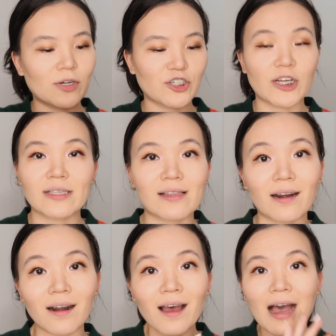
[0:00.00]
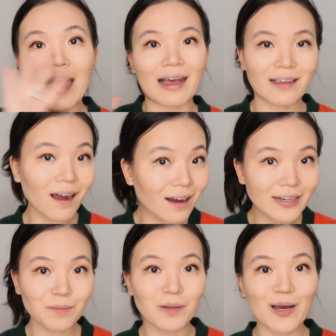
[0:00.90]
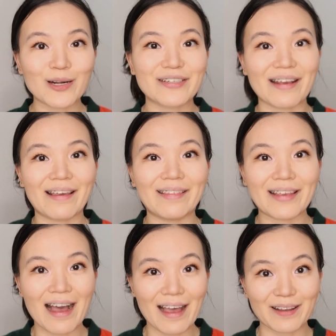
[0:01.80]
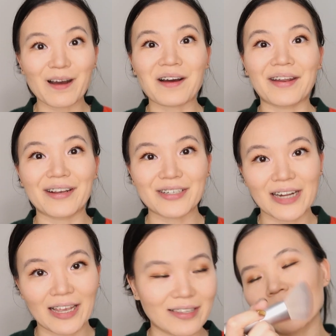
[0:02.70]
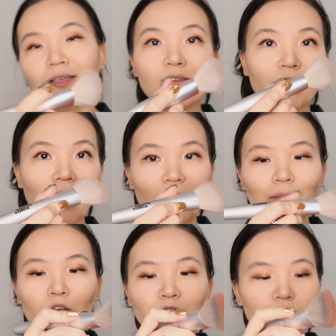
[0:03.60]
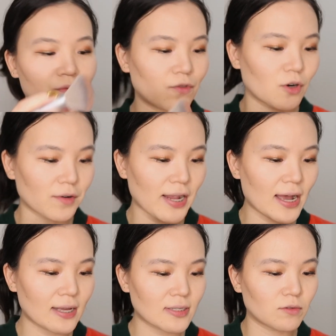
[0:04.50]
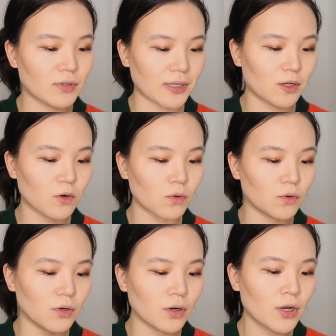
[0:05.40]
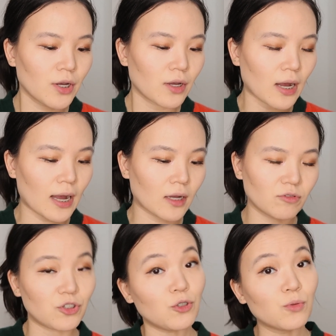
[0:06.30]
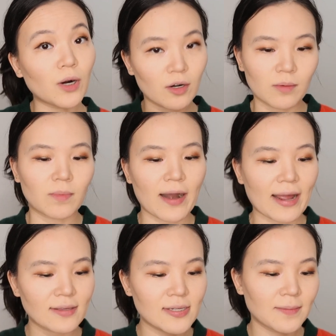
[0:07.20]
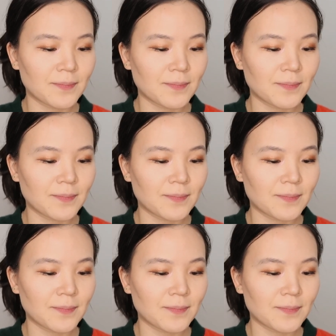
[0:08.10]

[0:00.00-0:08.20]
which is their iconic blush in the iconic shade. This is from Euphoria. It's a really cool newer brand.